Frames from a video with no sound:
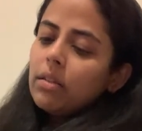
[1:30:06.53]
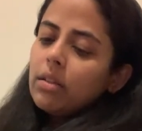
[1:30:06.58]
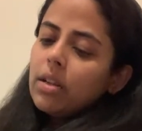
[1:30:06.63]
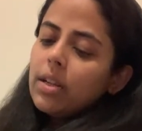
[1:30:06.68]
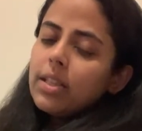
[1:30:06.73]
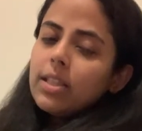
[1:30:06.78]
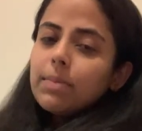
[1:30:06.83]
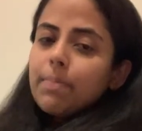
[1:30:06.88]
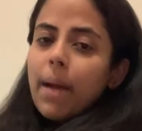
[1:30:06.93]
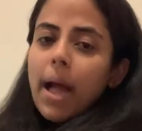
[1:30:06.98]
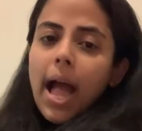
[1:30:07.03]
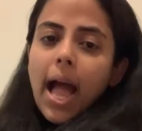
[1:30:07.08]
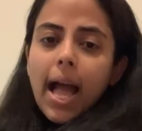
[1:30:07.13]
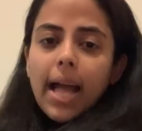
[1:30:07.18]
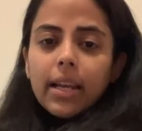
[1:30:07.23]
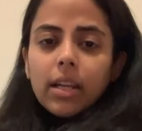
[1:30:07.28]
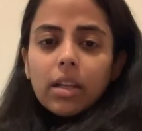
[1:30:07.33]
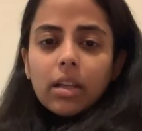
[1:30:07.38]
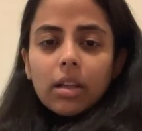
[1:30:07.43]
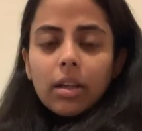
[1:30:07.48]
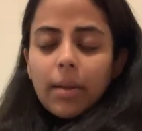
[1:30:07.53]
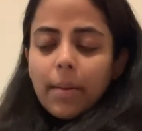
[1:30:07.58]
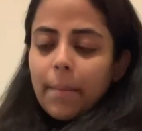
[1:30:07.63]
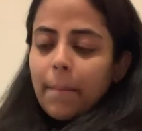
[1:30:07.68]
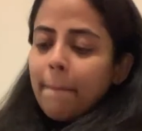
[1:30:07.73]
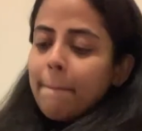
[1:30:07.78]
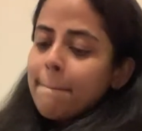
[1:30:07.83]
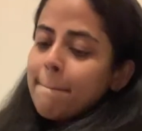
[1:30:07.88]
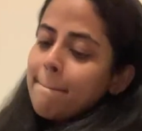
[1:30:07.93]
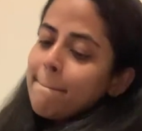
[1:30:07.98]
It's bad.
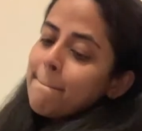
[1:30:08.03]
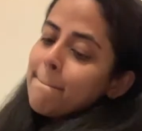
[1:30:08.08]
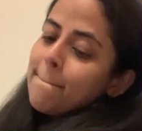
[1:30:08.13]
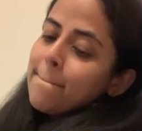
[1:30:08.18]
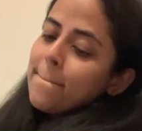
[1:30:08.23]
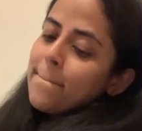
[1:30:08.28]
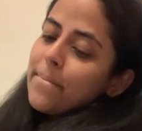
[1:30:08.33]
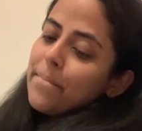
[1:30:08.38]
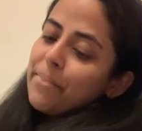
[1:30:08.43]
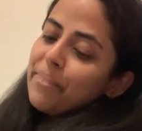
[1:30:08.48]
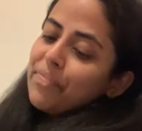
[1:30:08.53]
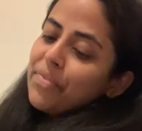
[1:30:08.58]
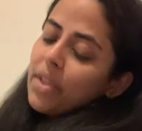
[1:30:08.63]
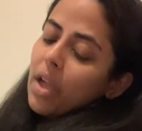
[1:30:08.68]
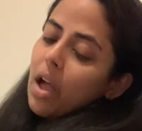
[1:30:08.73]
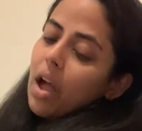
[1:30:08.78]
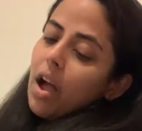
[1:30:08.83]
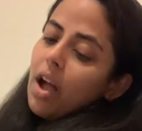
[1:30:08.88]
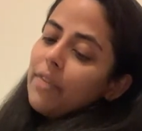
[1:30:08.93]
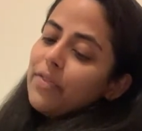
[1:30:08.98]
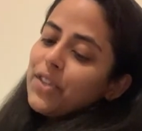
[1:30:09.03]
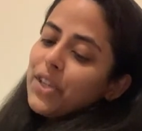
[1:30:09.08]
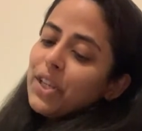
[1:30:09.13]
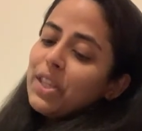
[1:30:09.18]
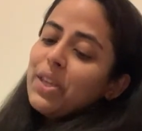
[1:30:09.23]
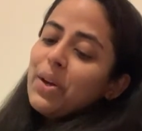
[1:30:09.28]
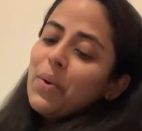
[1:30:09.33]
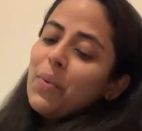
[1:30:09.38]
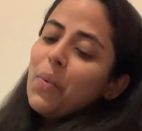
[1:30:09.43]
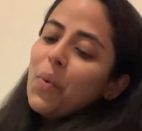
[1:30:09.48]
After
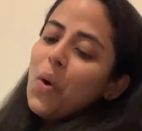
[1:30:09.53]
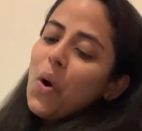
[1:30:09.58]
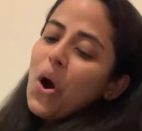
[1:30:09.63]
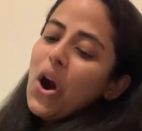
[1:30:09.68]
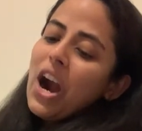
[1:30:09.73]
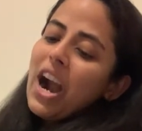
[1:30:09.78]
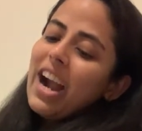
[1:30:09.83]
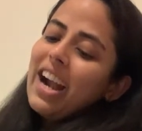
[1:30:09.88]
the war.